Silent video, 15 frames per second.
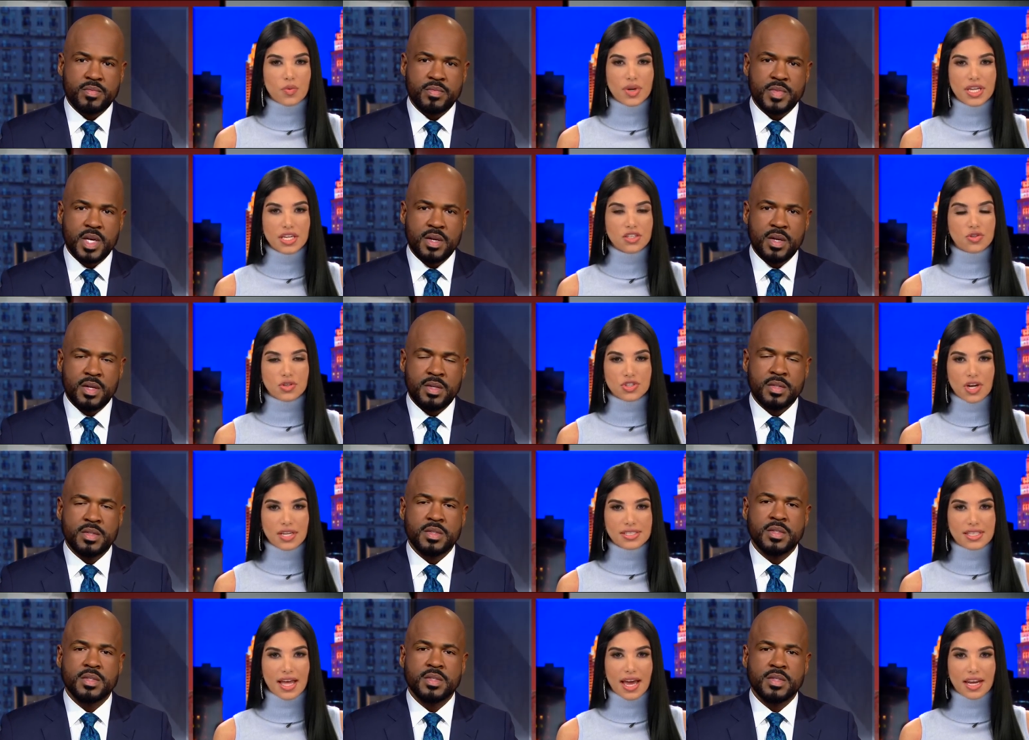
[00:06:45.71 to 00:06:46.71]
Speaker 1: and so we need to
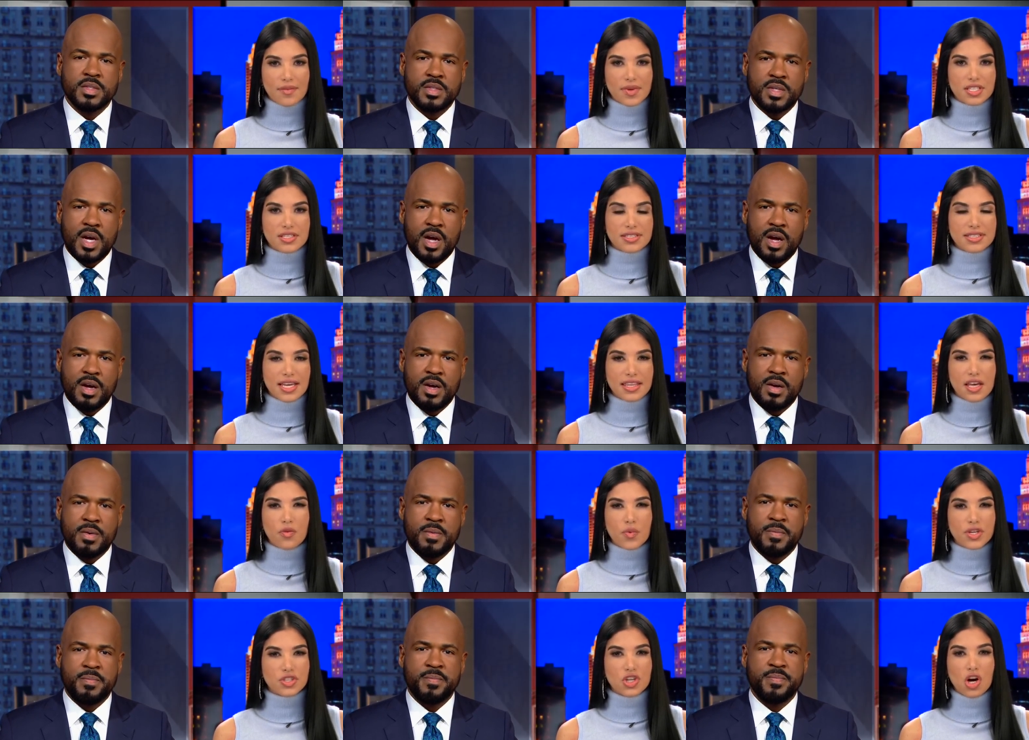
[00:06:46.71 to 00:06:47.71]
address that. I mean, to say
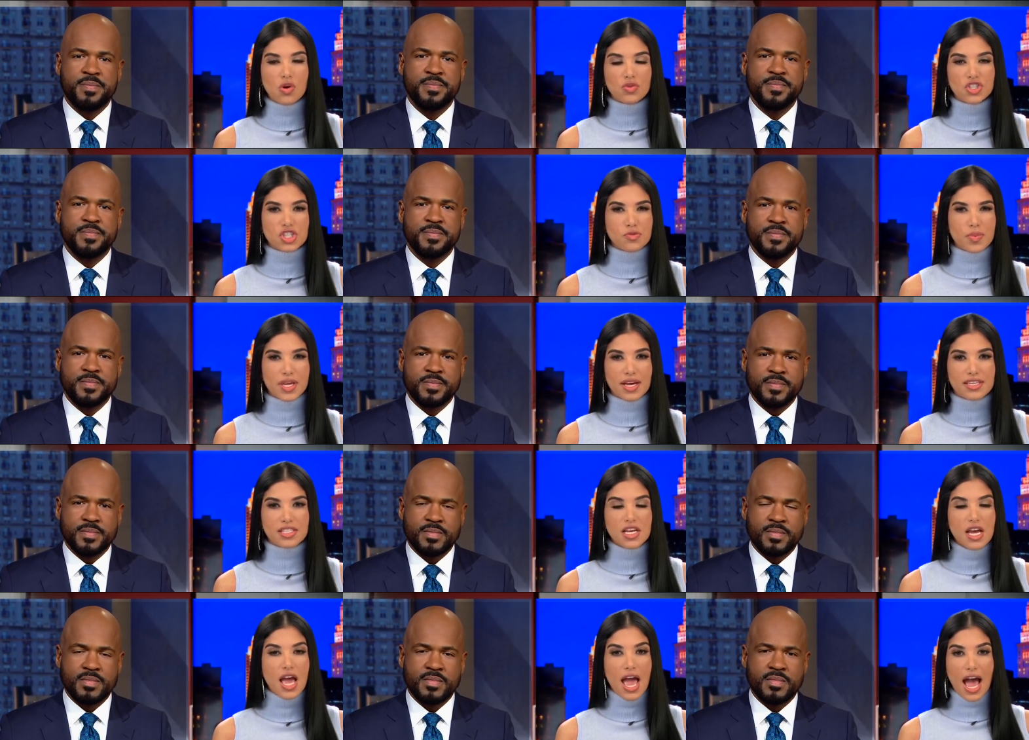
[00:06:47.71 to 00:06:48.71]
that we don't just
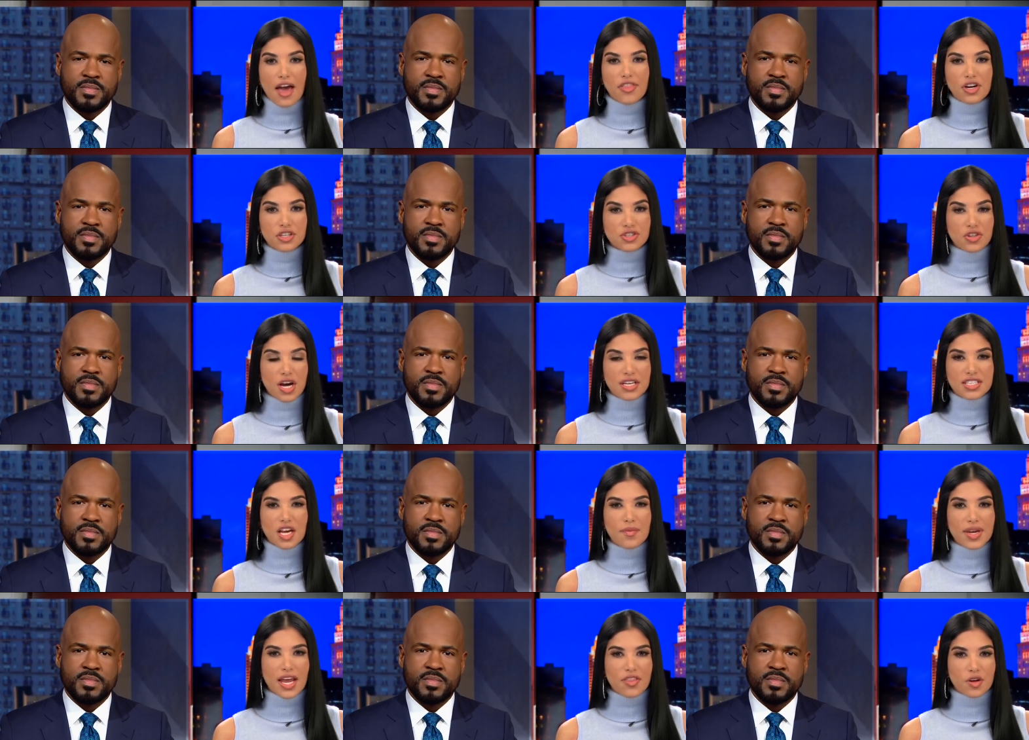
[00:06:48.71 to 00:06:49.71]
because other drugs
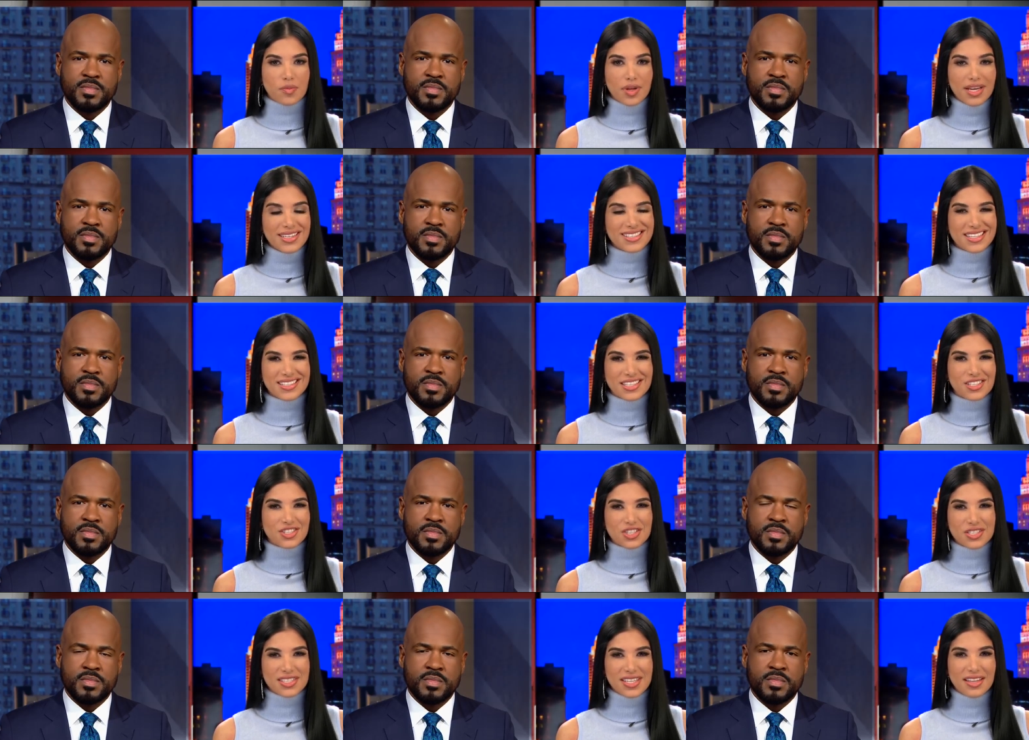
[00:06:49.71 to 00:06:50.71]
come in other places
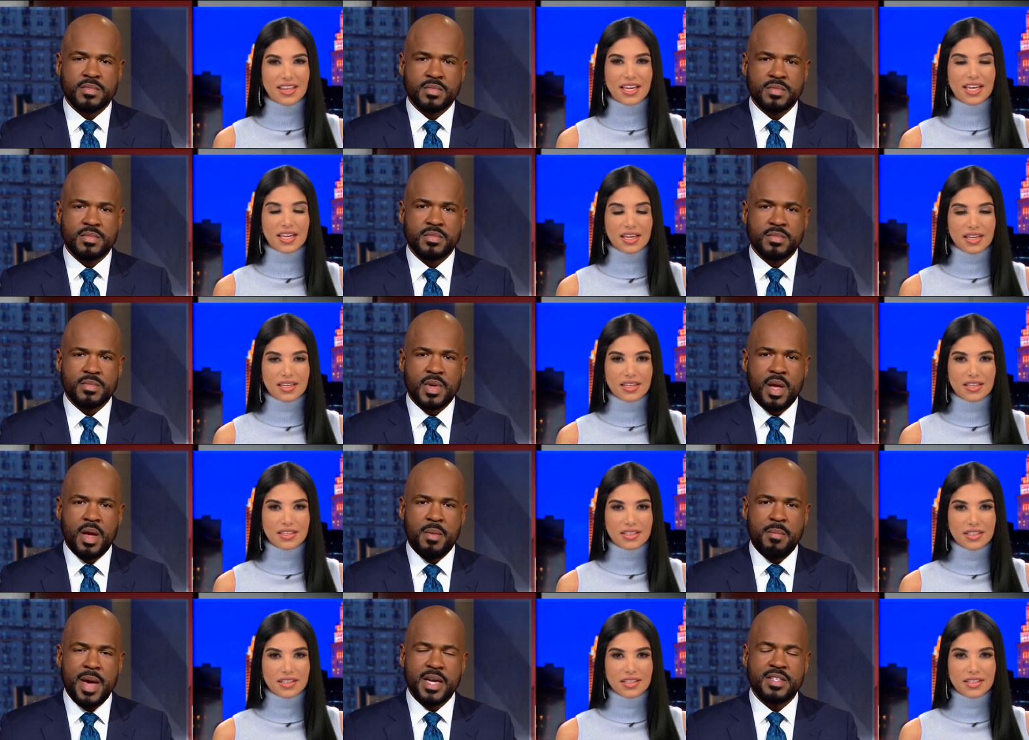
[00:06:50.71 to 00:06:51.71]
is just silly.
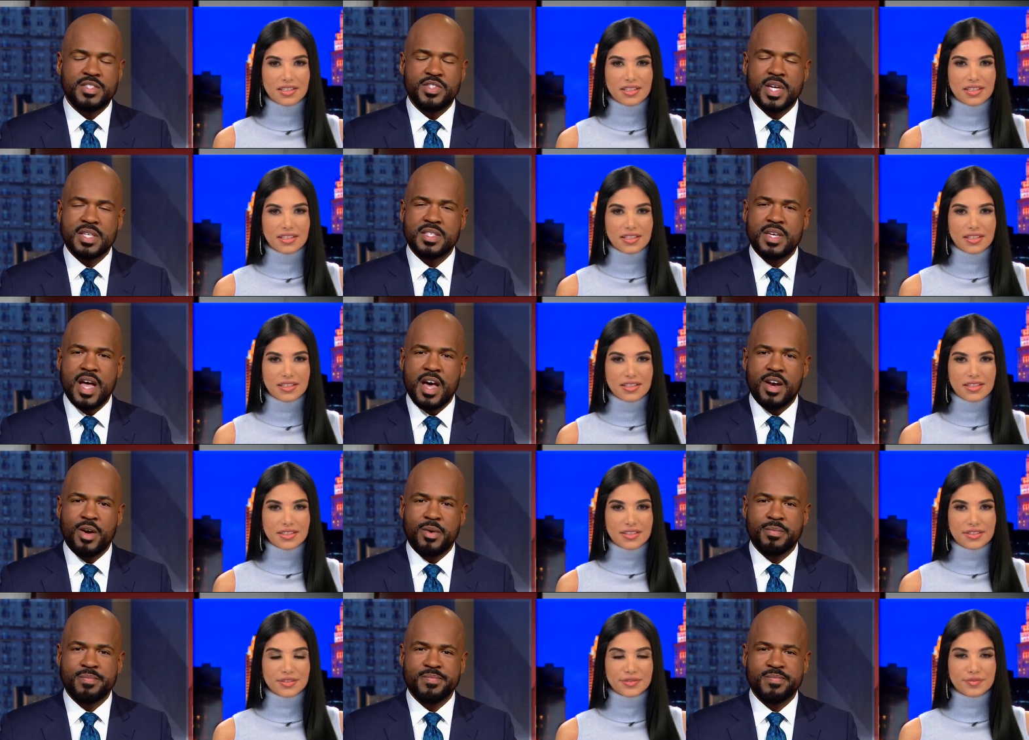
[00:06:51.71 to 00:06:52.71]
Speaker 2: Madison
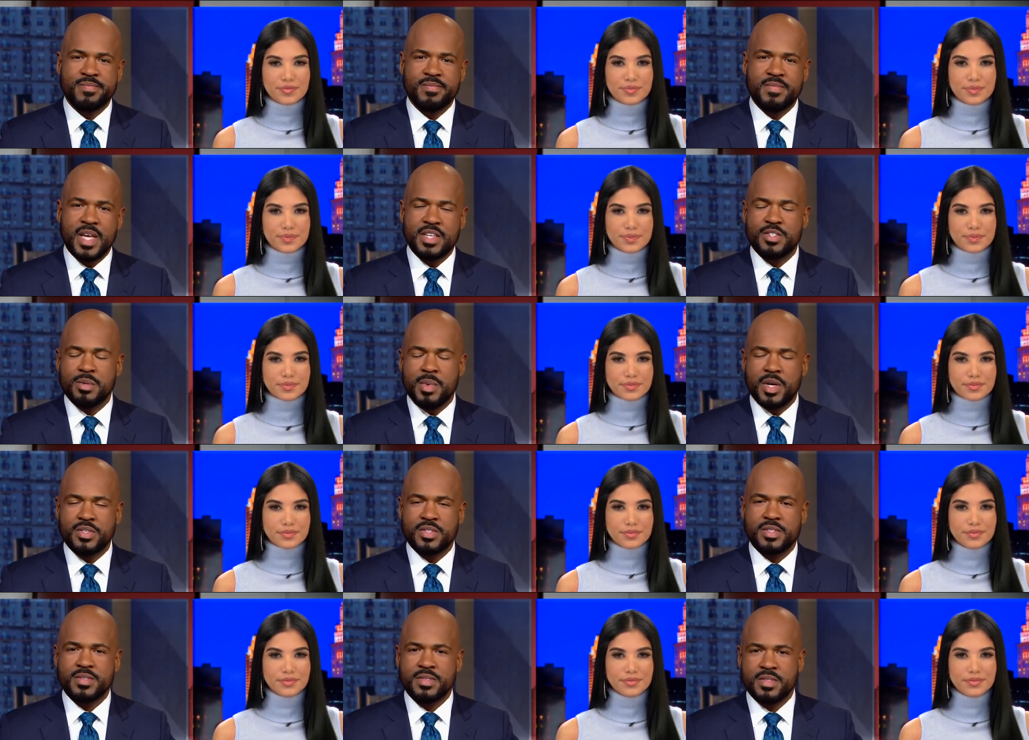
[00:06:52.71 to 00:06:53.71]
Gesiotto, thanks so
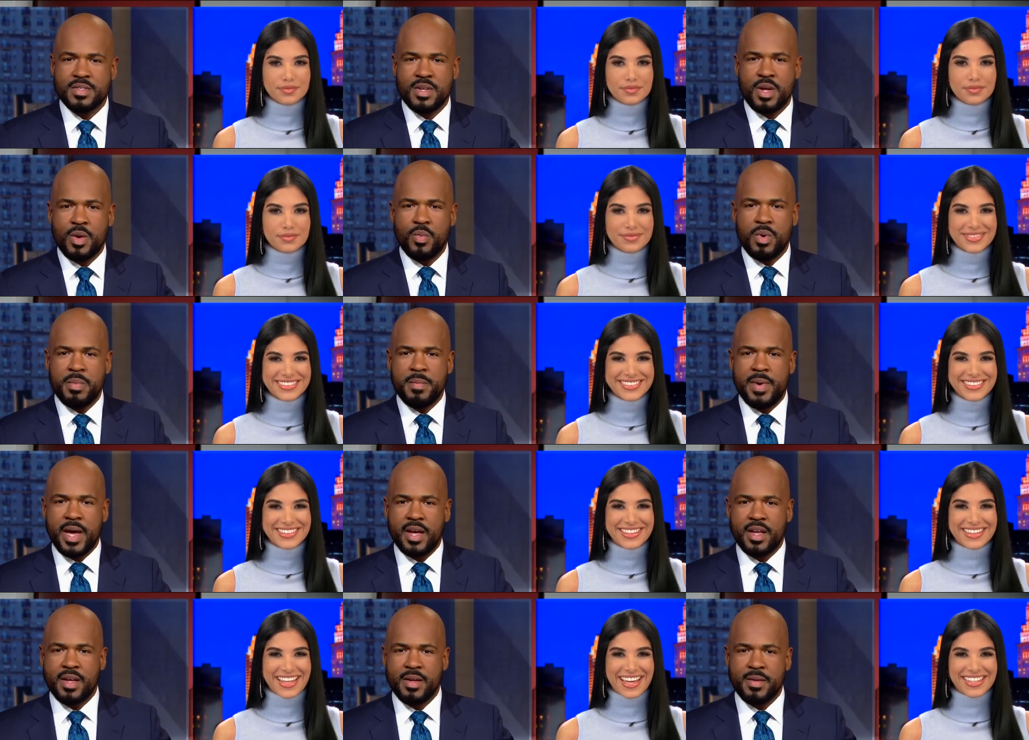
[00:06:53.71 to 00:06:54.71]
much. We'll be
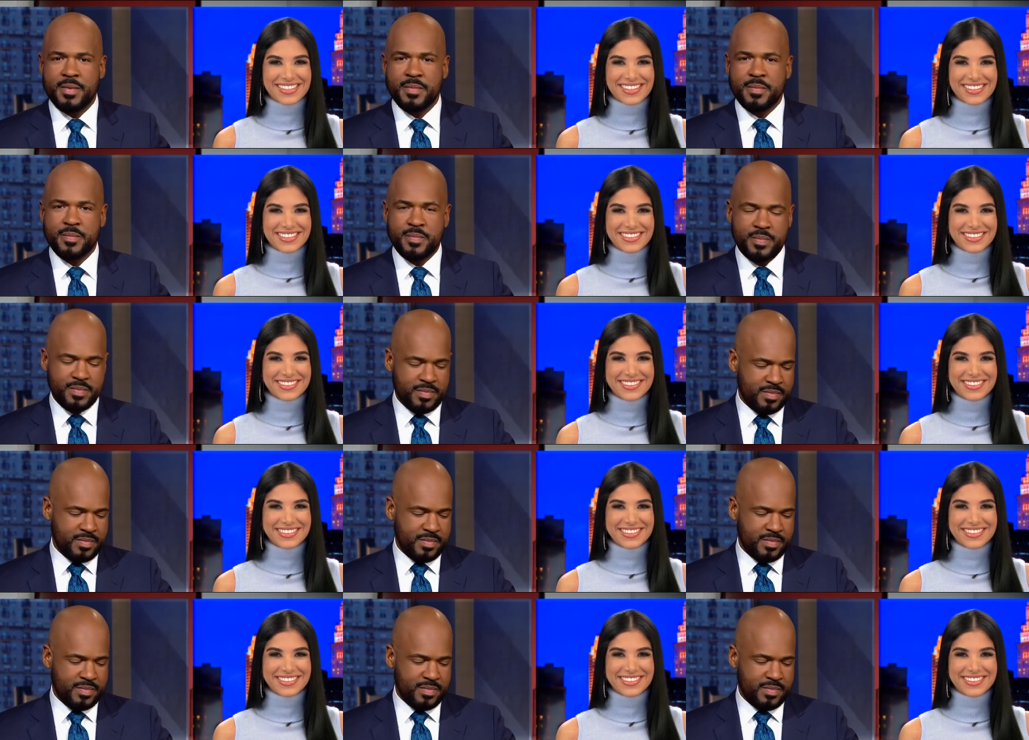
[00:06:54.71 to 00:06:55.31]
back.
Speaker 1: Thanks.